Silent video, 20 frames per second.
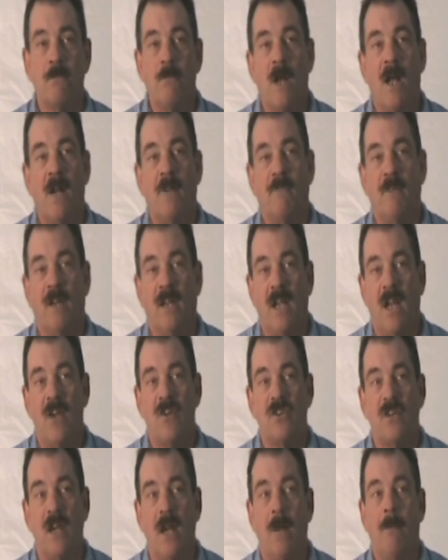
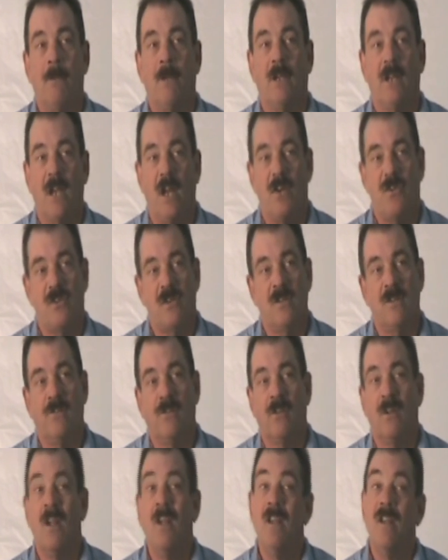modification
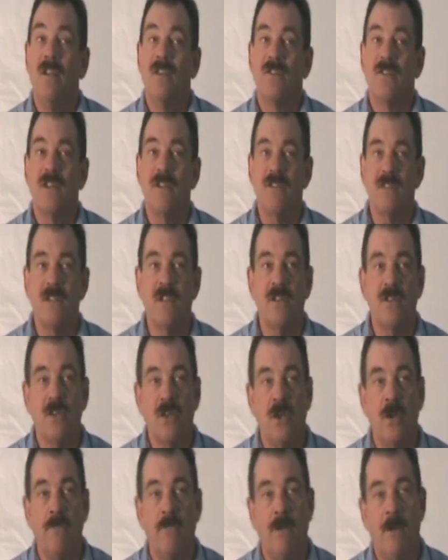applications since this
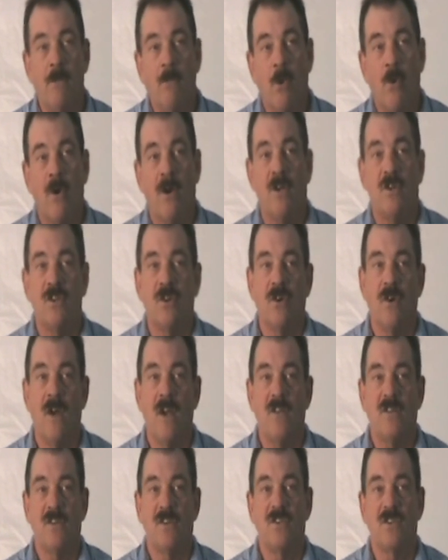goofy mortgage
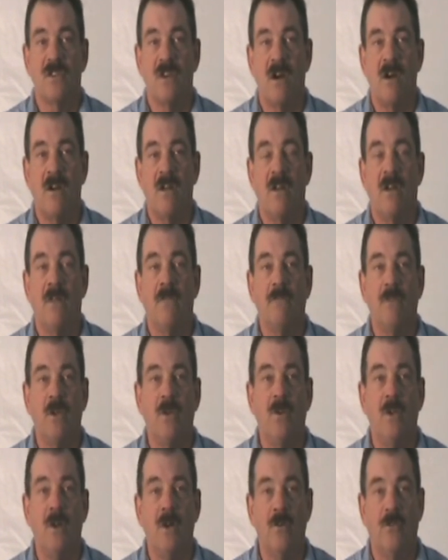crisis started a few
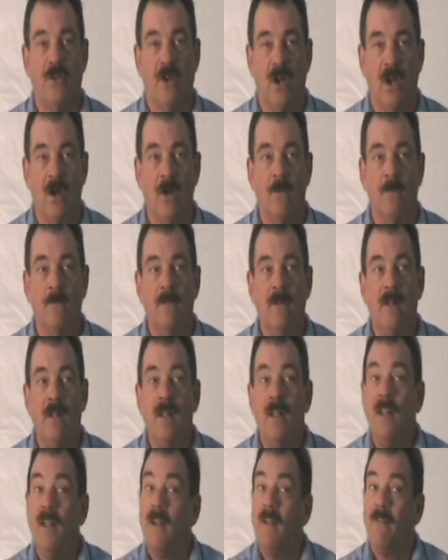years ago.
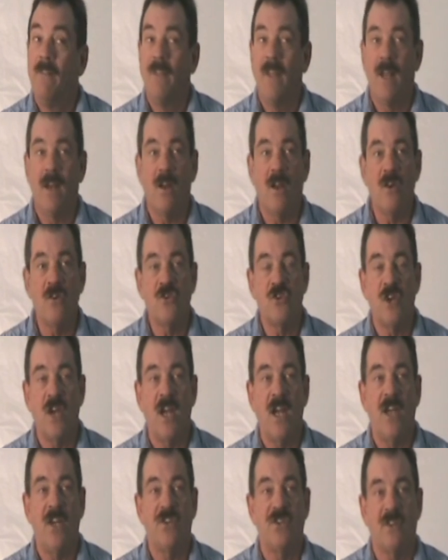That all
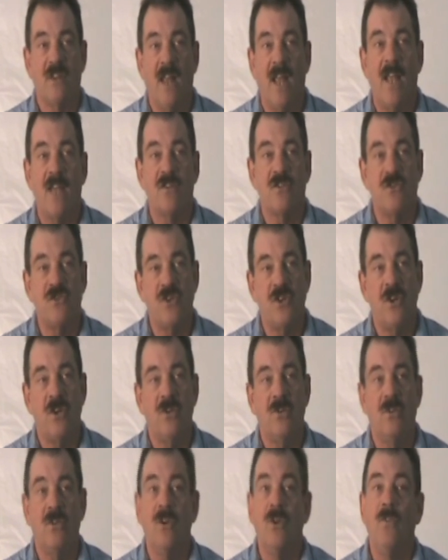changed last
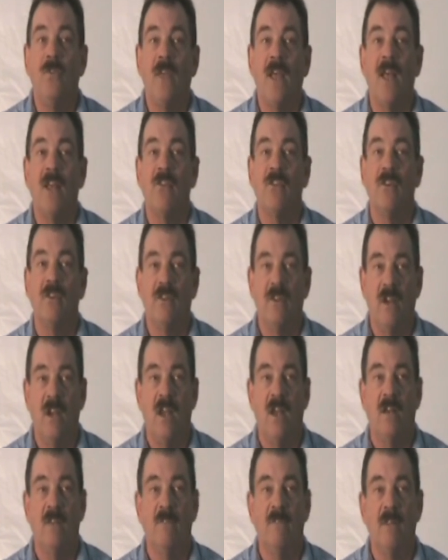June
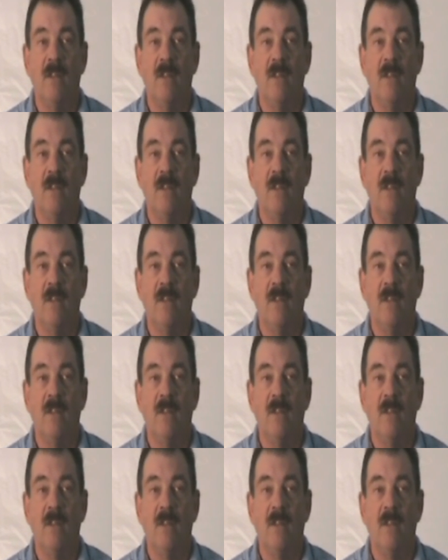2010.